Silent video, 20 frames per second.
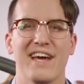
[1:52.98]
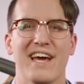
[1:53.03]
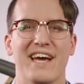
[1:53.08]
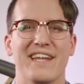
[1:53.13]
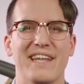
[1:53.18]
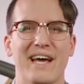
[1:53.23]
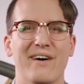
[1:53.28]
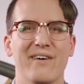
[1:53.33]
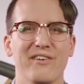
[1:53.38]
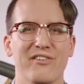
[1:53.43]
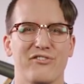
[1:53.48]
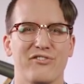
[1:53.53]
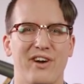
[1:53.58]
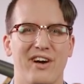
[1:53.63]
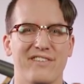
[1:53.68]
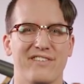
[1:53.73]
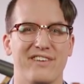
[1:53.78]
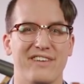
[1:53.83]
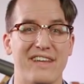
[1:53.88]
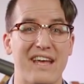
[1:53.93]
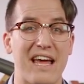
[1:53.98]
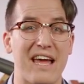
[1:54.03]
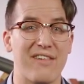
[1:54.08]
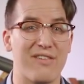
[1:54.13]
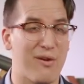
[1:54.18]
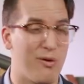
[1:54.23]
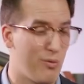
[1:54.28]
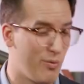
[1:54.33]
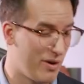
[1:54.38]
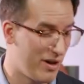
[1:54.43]
And now let's draw
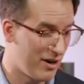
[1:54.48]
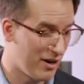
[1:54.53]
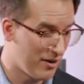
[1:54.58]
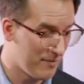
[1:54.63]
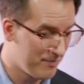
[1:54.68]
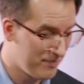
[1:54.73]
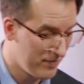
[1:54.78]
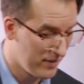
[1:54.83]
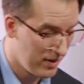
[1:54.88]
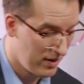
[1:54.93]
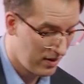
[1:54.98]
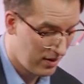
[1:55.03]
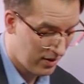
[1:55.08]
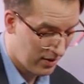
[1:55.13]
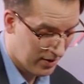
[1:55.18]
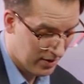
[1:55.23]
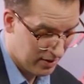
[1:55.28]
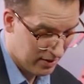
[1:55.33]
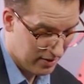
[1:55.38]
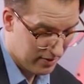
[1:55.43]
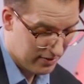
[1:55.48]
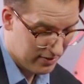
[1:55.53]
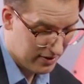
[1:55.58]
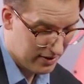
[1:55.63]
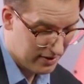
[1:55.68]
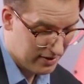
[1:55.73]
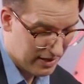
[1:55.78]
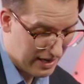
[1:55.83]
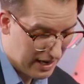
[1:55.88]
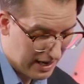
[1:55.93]
today's winner.
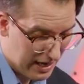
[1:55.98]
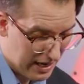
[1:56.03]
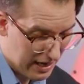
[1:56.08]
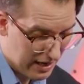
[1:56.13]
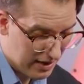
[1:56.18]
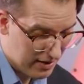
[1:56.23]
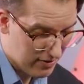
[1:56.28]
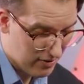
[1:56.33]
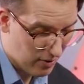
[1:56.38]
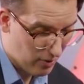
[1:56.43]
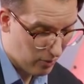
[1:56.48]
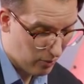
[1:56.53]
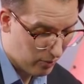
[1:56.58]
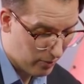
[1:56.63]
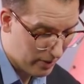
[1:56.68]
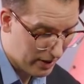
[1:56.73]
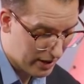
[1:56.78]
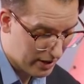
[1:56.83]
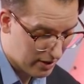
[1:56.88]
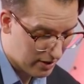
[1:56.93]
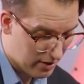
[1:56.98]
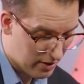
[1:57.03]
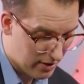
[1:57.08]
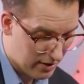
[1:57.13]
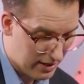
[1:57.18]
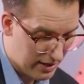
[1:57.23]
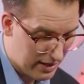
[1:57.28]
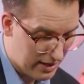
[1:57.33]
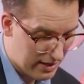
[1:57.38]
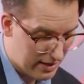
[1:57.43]
Today's
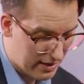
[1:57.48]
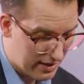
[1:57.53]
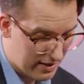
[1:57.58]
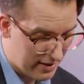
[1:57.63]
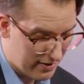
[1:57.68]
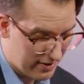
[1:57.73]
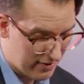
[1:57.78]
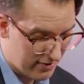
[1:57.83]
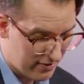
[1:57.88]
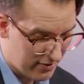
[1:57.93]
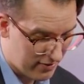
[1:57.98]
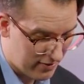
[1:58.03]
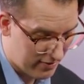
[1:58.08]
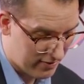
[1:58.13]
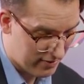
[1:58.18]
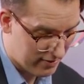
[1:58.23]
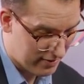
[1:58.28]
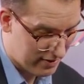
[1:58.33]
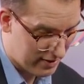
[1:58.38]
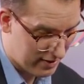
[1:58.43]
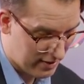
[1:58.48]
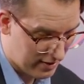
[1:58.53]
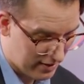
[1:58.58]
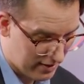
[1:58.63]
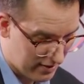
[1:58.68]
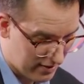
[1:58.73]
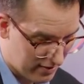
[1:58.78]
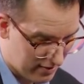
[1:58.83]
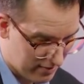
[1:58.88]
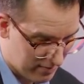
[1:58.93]
winner is,
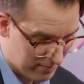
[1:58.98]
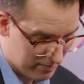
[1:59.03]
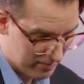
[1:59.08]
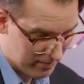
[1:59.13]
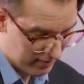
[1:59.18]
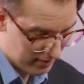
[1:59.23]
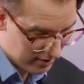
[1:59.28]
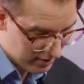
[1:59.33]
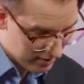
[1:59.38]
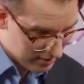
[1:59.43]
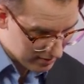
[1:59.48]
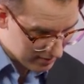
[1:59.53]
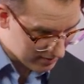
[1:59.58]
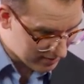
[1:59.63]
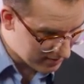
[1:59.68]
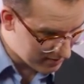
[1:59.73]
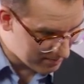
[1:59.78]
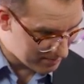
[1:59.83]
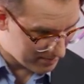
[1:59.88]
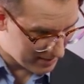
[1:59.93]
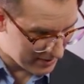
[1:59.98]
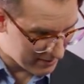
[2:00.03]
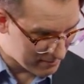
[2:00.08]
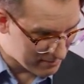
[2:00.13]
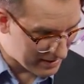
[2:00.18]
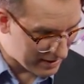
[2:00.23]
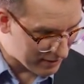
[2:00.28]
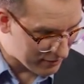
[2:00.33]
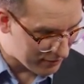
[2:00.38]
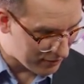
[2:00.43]
it's a little bit of
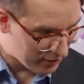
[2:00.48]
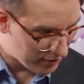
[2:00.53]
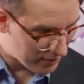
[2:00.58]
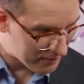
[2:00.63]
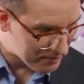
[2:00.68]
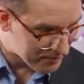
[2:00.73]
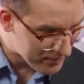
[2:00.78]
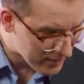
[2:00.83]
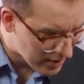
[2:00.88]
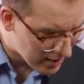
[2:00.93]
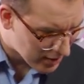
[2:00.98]
a mouthful,